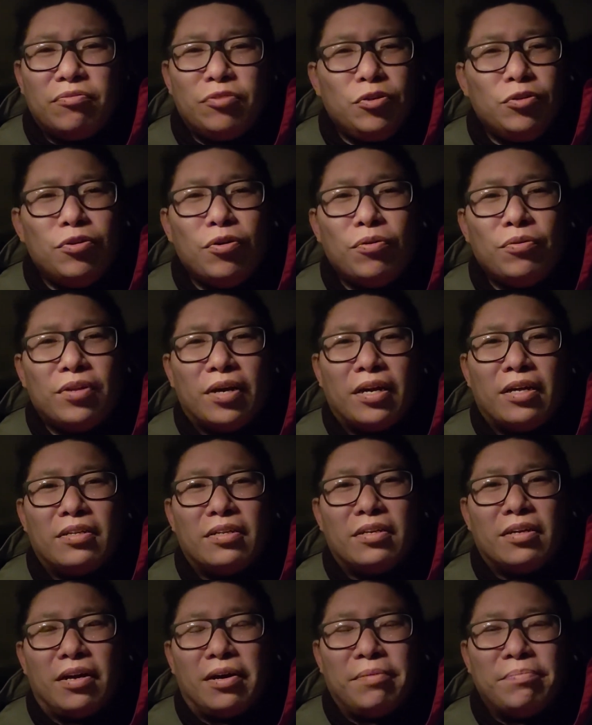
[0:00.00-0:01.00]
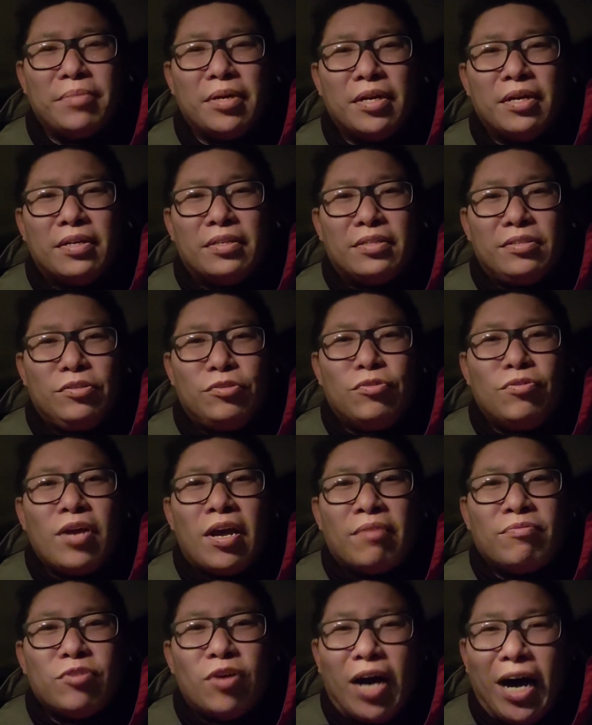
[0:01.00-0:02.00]
you know that um, you don't
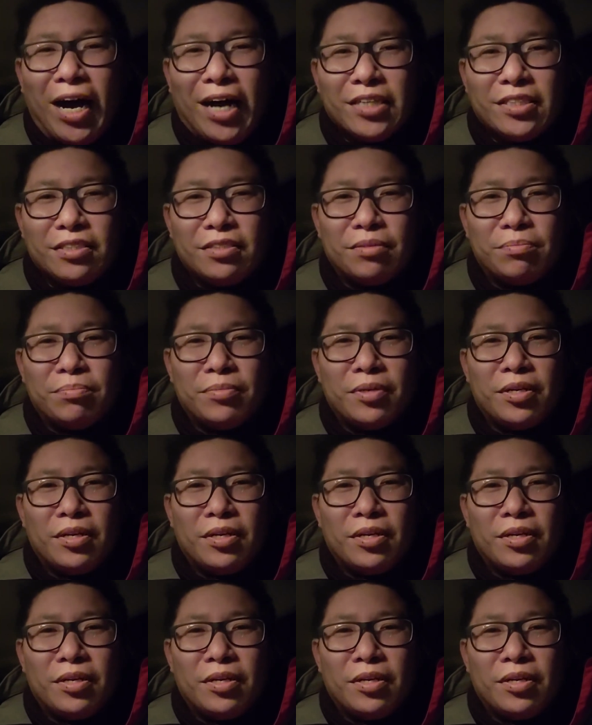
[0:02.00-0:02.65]
have to ask them.